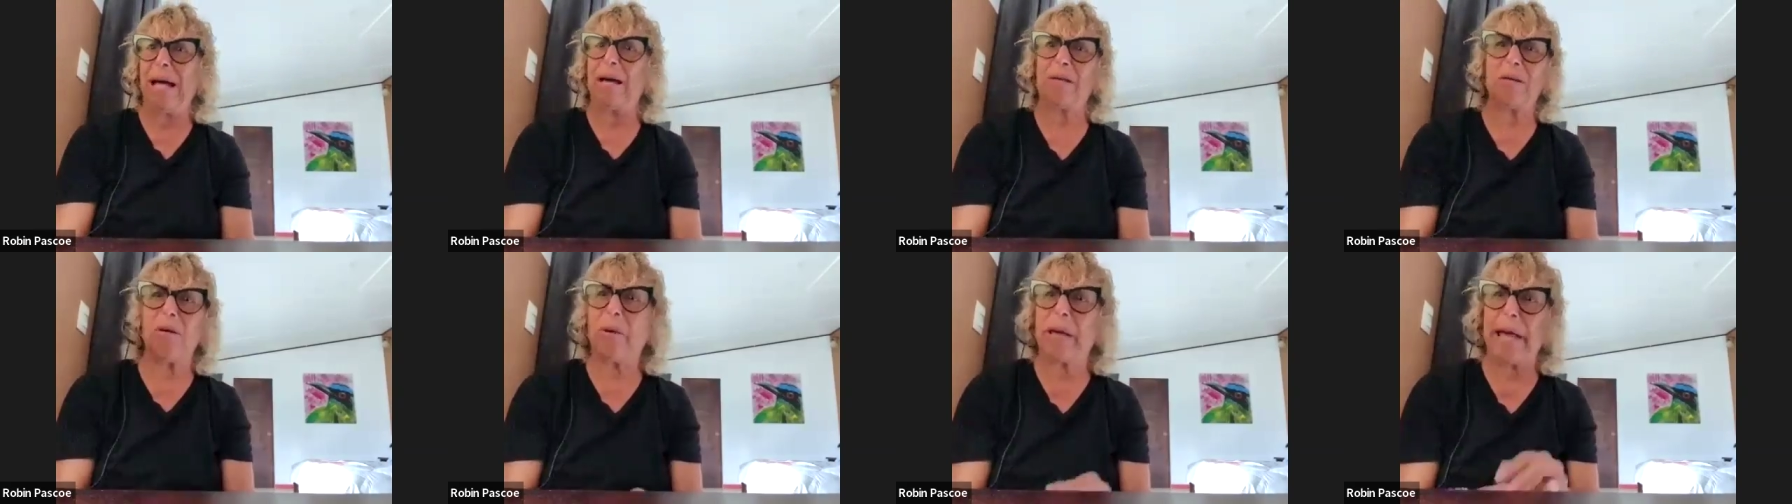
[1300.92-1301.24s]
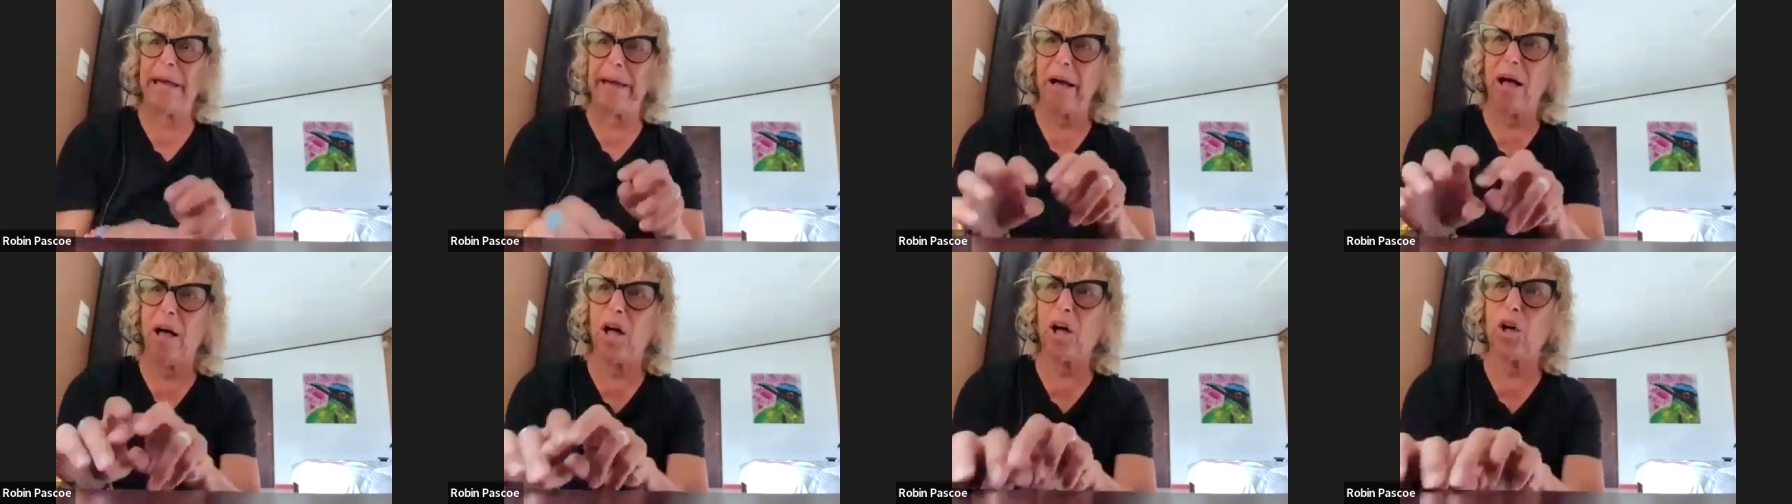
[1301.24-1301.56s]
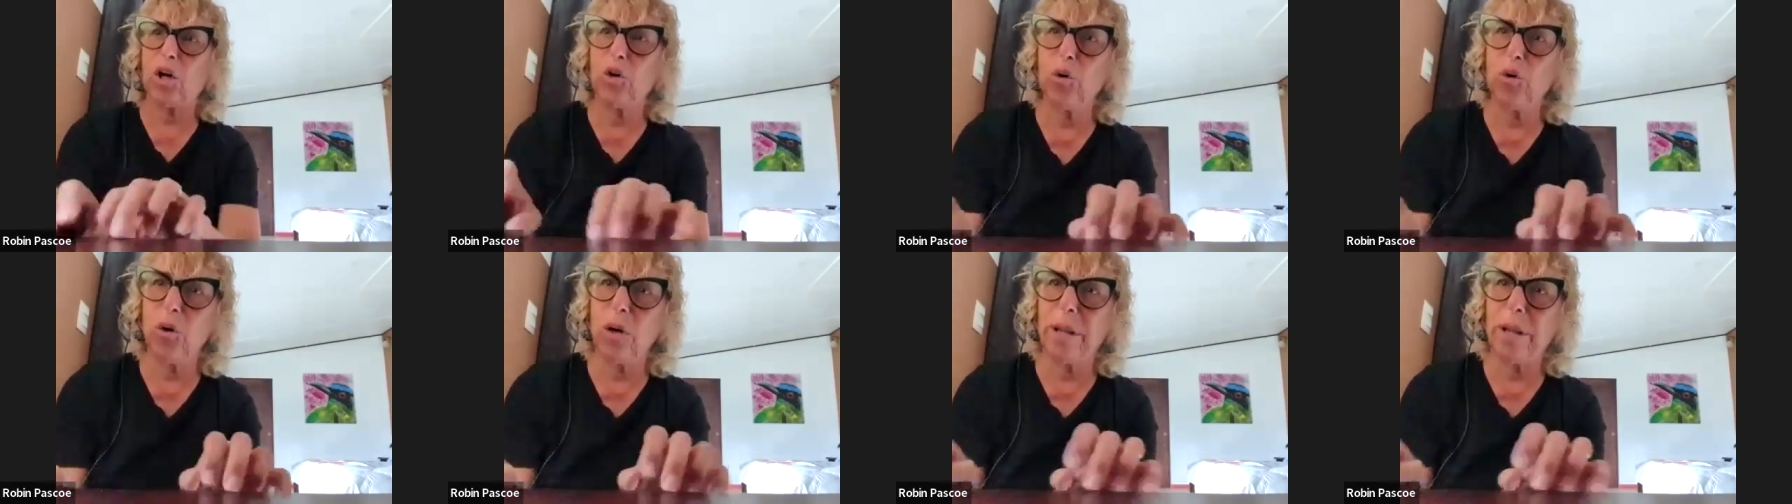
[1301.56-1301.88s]
okay, I'll
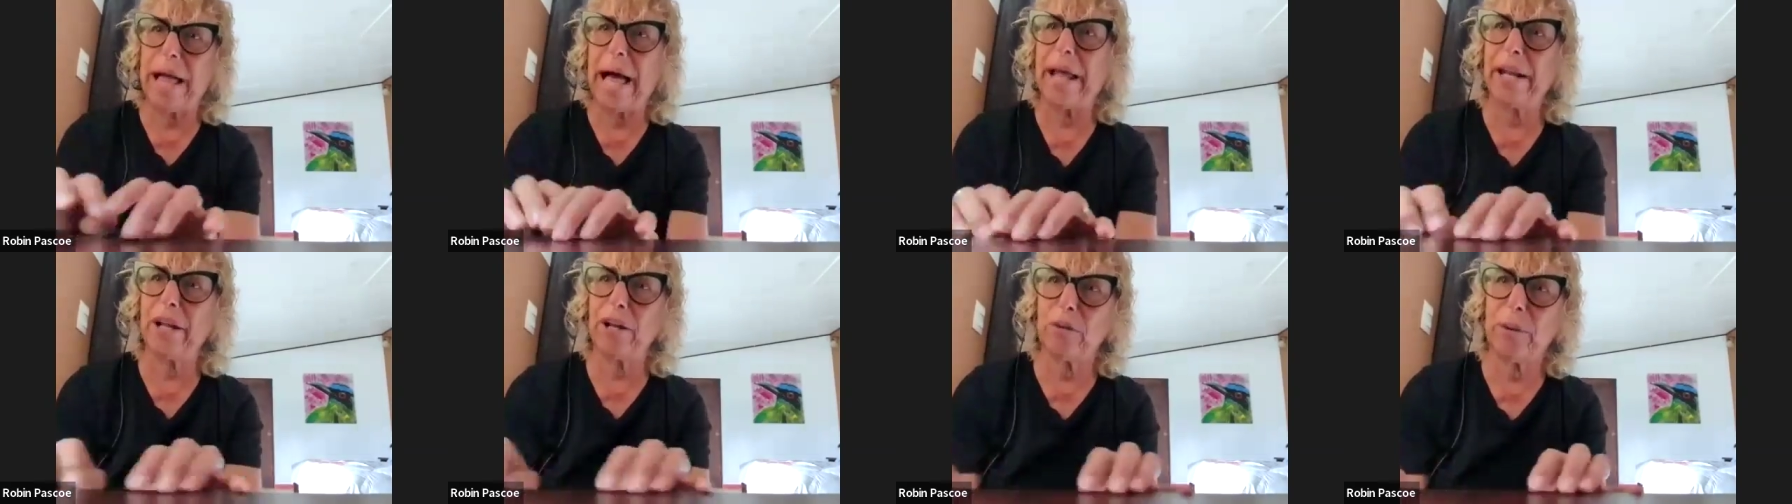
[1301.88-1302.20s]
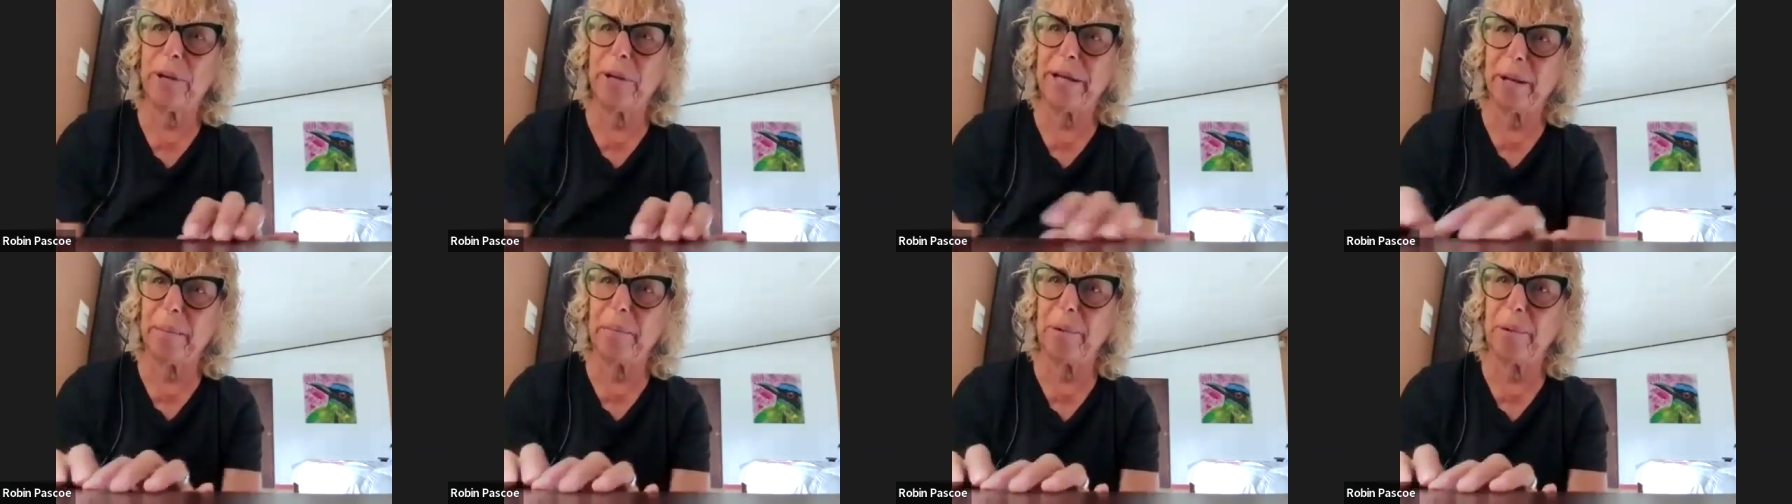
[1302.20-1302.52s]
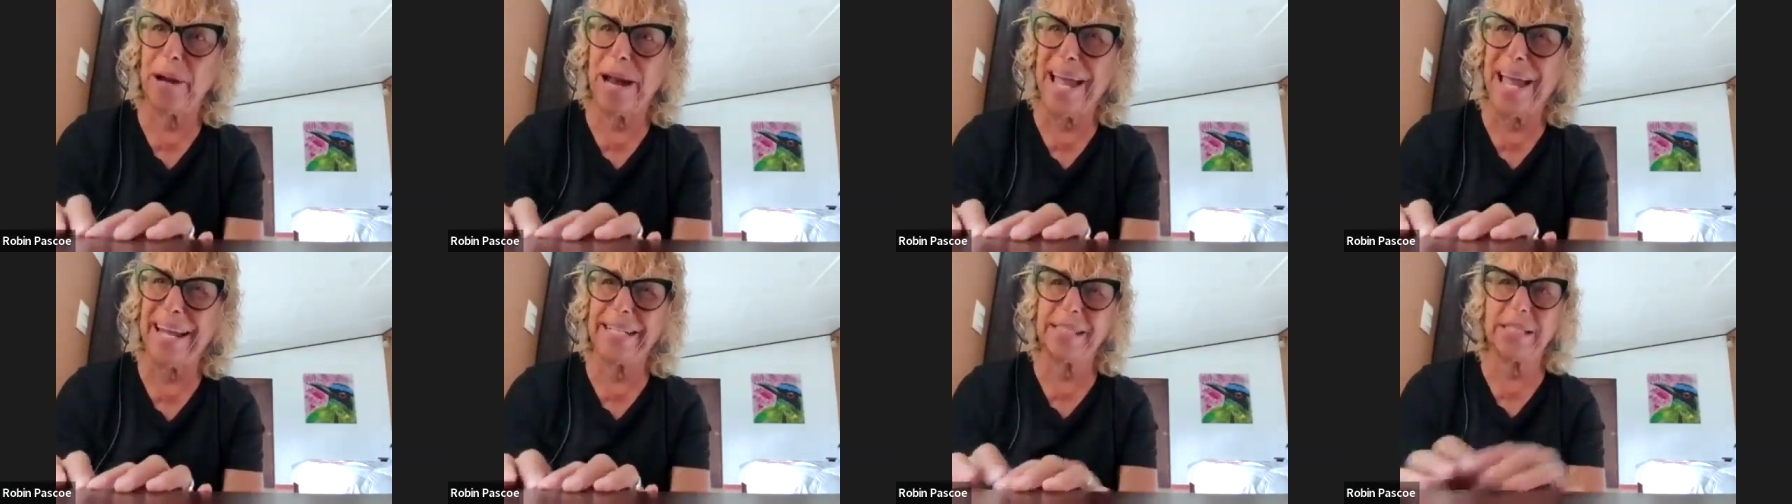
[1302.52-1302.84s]
Google how to create a
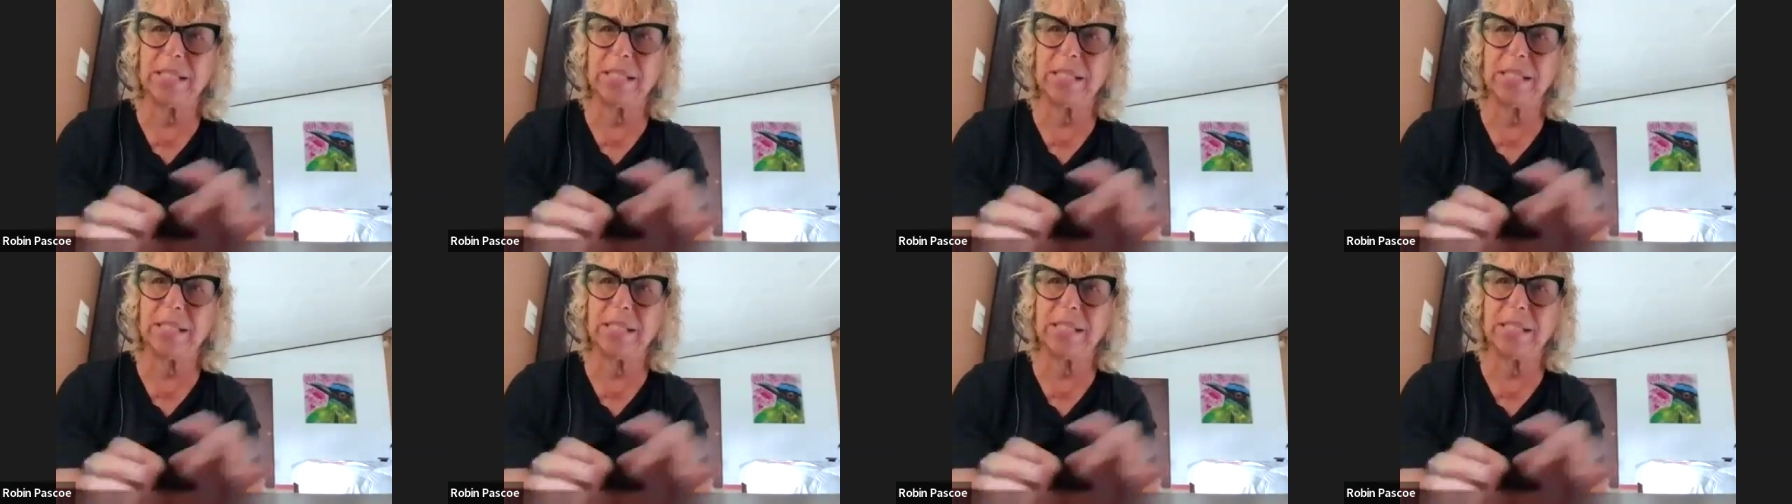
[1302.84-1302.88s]
brand.